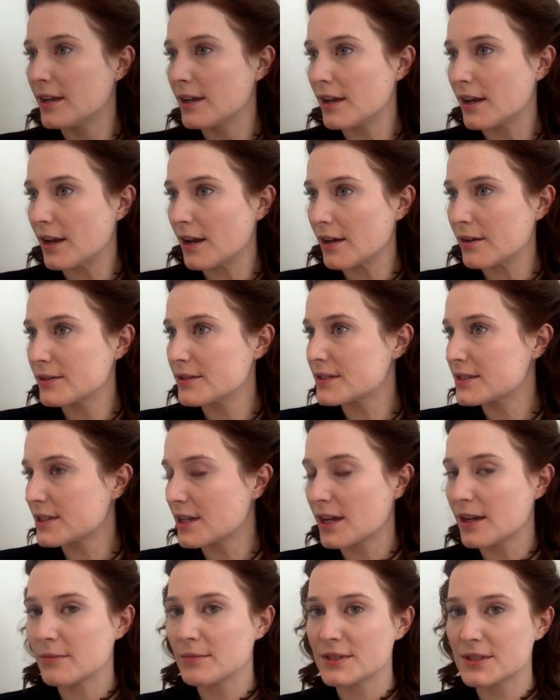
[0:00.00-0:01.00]
Now it's
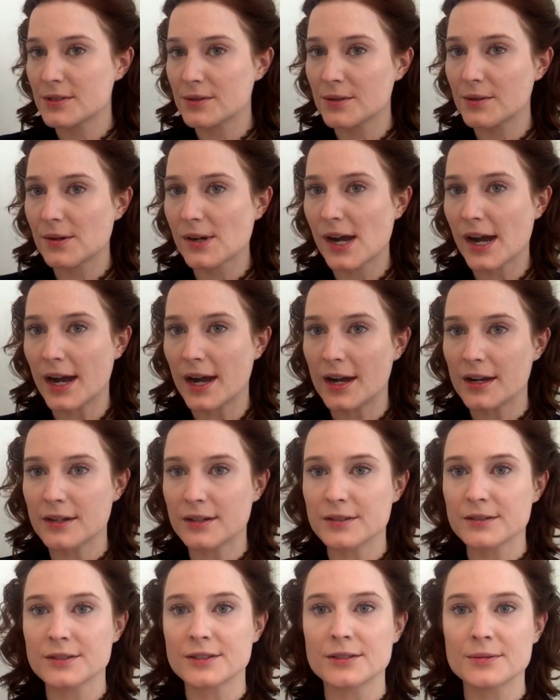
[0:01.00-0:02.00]
time to add
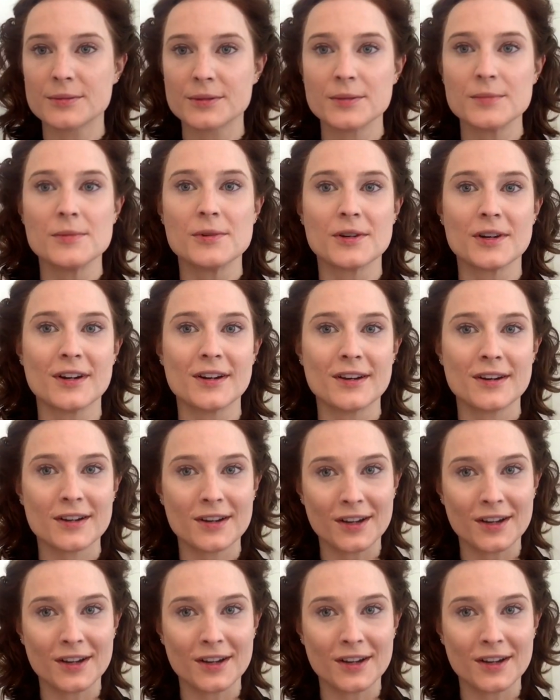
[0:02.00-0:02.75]
a little bit more